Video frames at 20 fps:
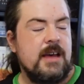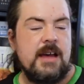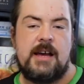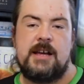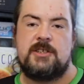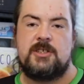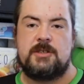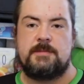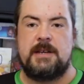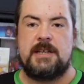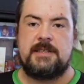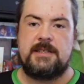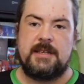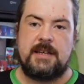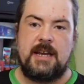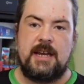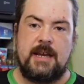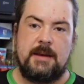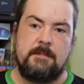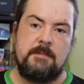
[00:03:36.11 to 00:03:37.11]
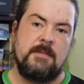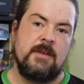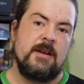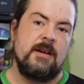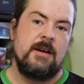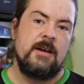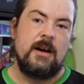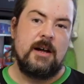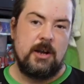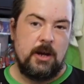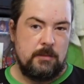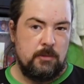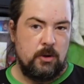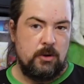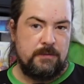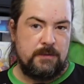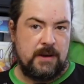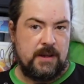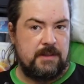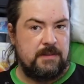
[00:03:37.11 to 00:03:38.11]
and just makes the game a lot
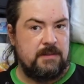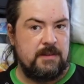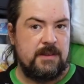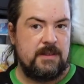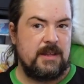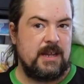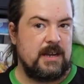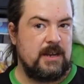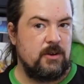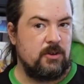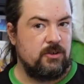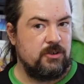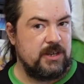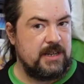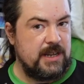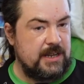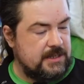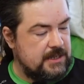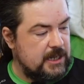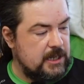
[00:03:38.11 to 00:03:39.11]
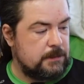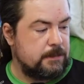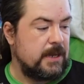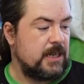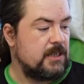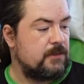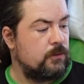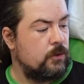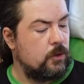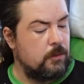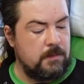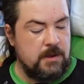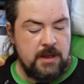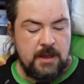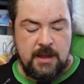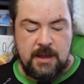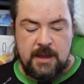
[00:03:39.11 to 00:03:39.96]
more fun than it already is in its base form.